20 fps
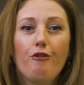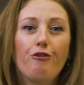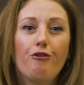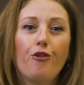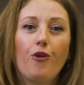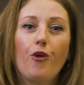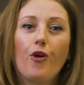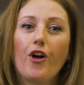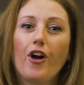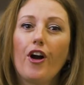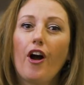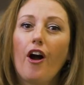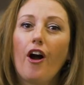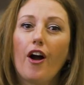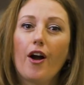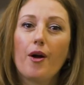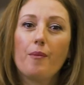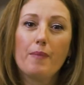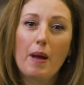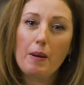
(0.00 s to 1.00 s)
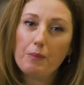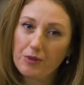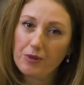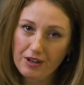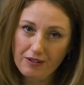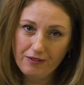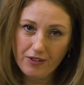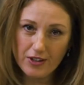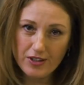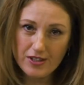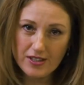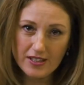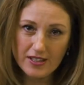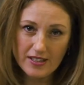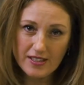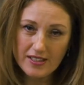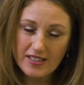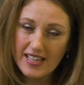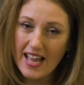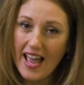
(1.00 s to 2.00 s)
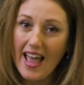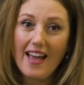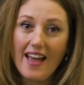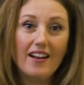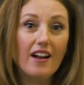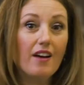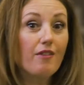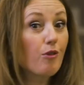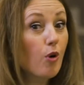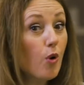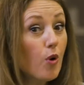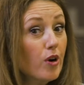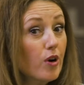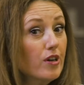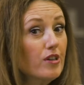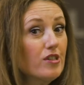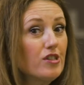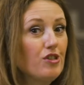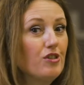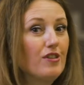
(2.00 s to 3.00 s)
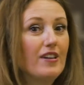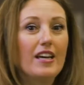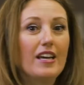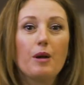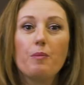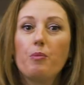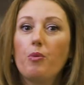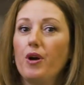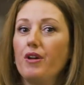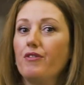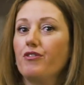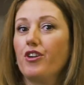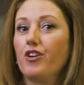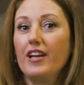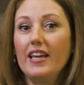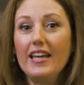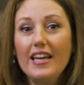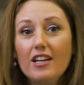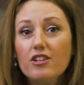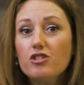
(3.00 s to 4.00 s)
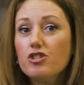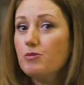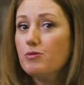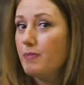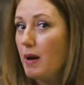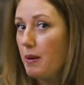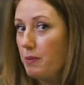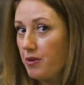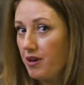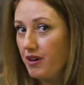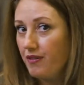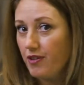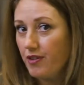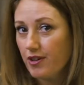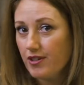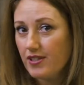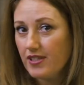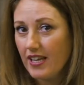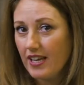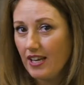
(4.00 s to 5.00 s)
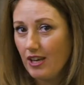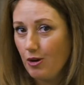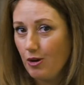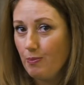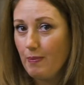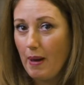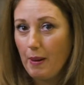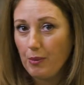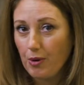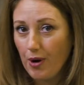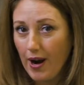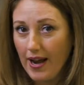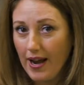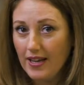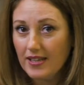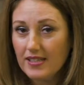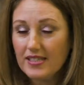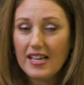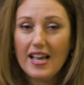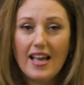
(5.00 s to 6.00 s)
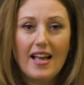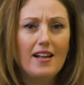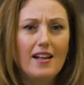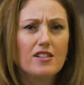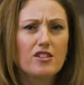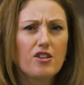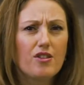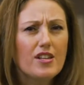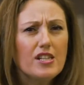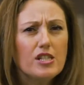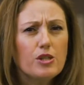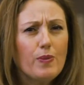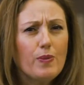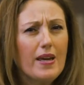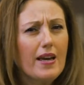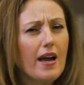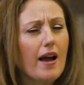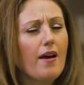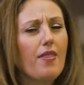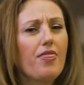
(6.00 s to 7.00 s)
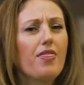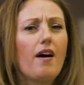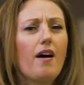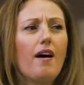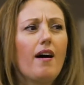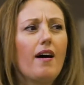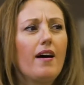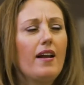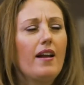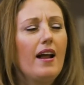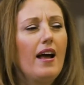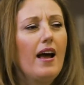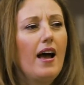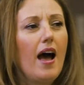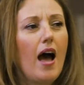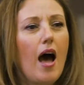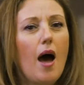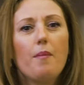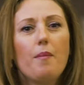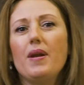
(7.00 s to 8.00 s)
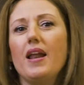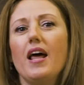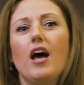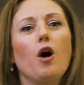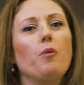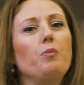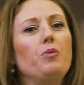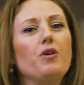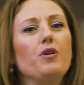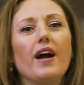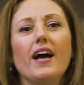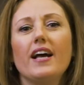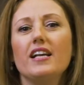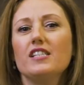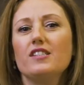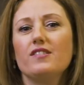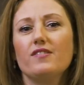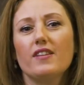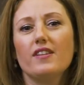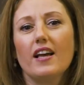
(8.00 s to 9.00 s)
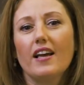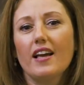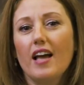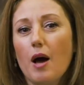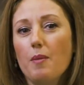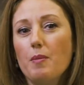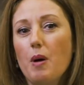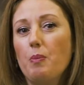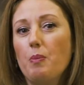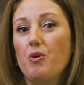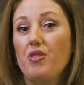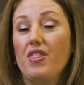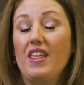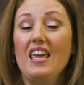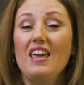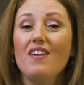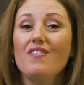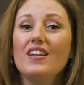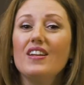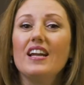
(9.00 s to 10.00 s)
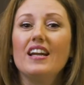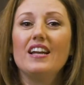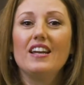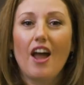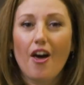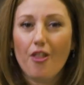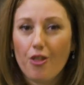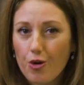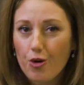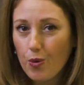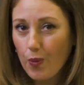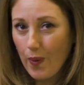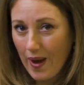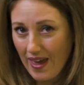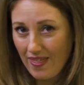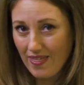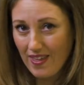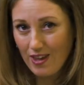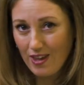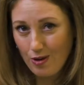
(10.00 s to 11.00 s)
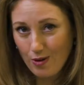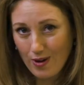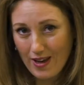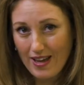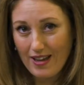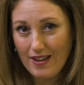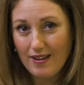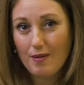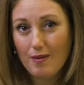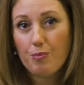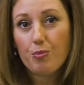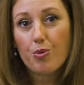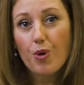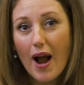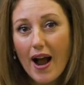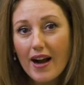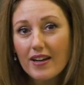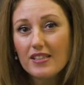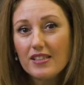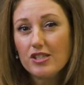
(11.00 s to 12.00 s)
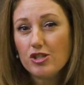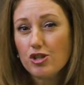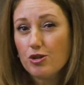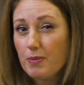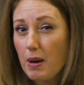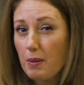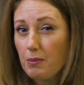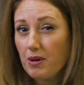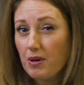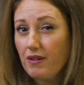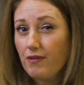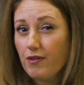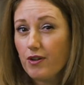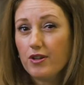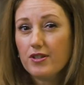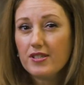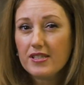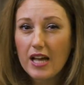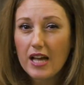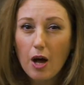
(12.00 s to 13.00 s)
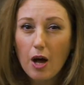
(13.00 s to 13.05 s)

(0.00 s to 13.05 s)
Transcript: for our memory verses. And of course, you can get a point for each memory verse that you memorize. So this week I thought I'm gonna help you guys come up with even another way that you can practice your memory verse to